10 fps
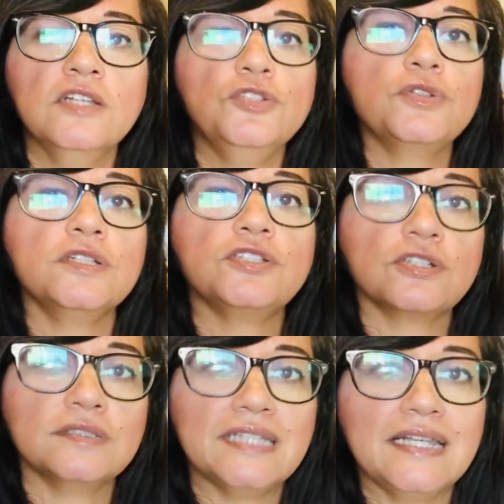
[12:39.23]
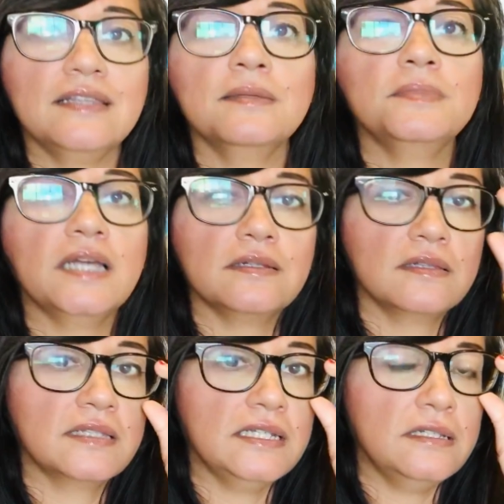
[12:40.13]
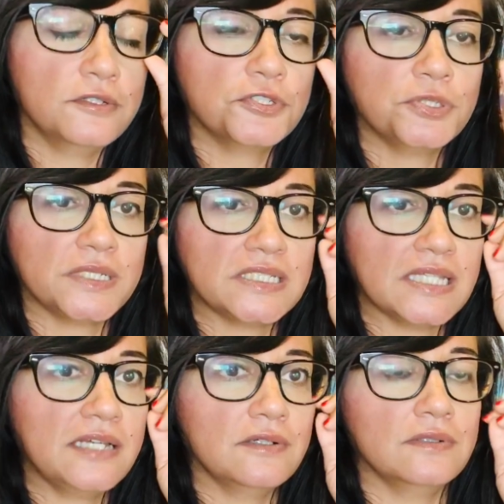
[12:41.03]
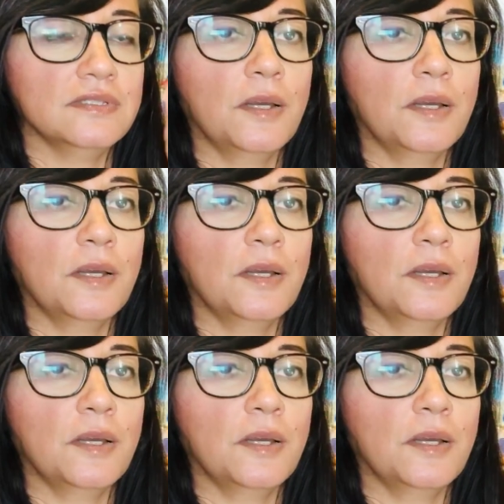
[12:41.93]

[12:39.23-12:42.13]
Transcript: You can start taking them down a lead nurturing cycle.